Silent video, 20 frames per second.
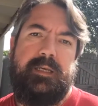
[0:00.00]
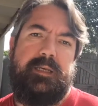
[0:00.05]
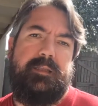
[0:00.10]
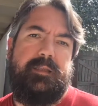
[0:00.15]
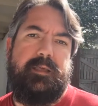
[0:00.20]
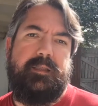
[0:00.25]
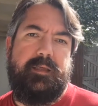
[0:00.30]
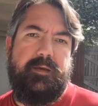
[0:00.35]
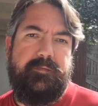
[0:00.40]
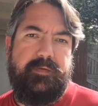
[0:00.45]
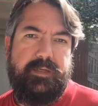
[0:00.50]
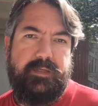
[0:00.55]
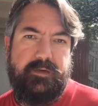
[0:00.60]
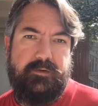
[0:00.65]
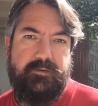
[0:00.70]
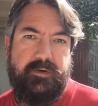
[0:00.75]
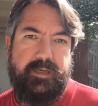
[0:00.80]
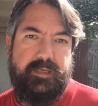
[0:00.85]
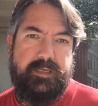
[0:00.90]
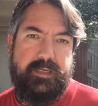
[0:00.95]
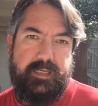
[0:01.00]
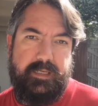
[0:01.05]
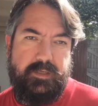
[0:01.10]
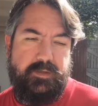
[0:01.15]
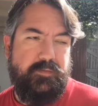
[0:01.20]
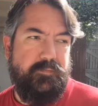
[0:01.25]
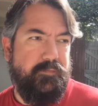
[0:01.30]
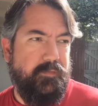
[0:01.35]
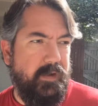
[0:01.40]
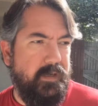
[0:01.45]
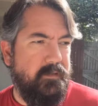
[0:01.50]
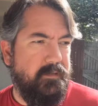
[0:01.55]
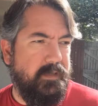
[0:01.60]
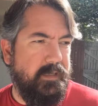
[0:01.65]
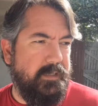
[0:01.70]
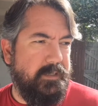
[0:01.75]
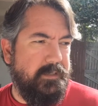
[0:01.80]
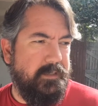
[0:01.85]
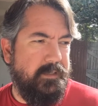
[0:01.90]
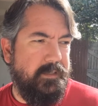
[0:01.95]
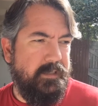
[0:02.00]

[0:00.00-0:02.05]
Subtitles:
that they've integrated into Final Cut.